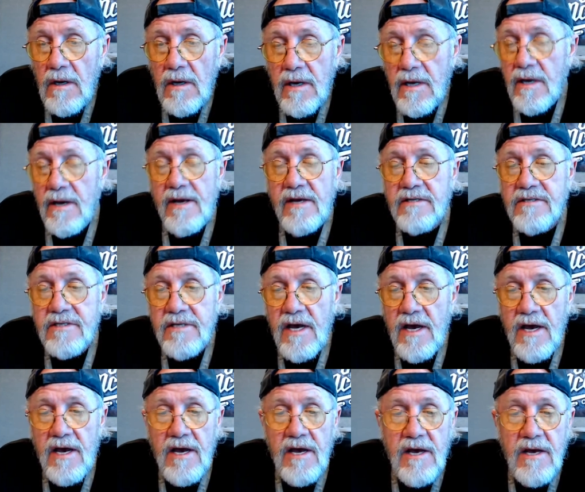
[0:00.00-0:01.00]

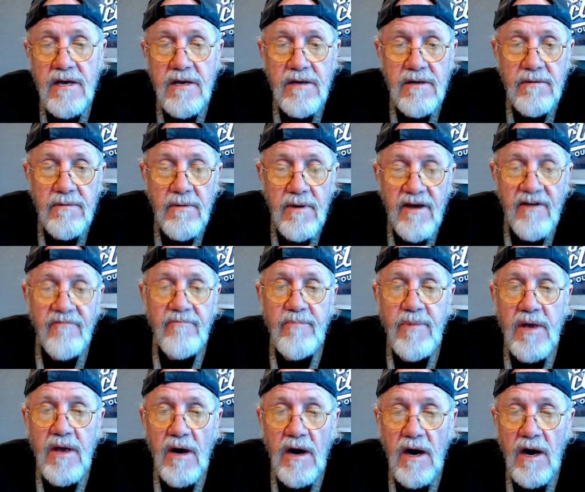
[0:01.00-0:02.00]
NSA,
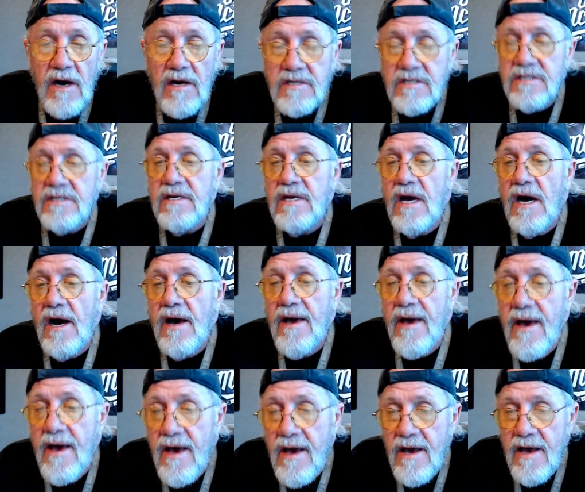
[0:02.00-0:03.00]
FBI,
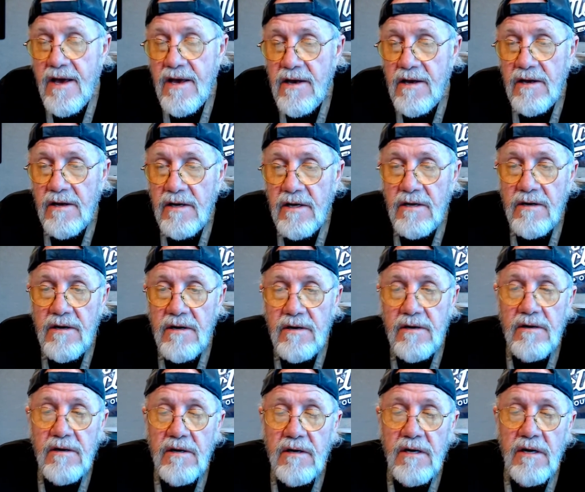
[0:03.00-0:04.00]
CIA,
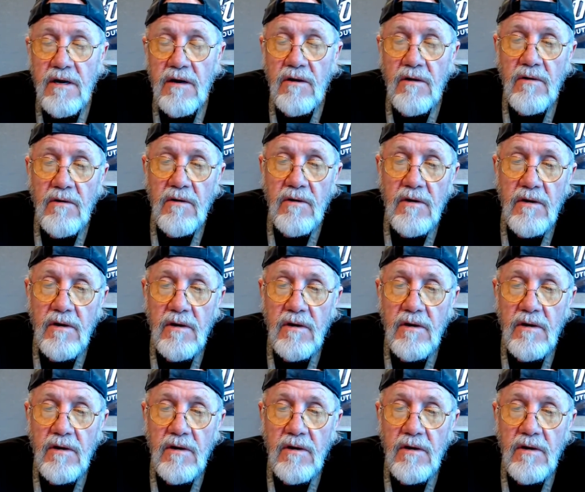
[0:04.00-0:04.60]
and, you know,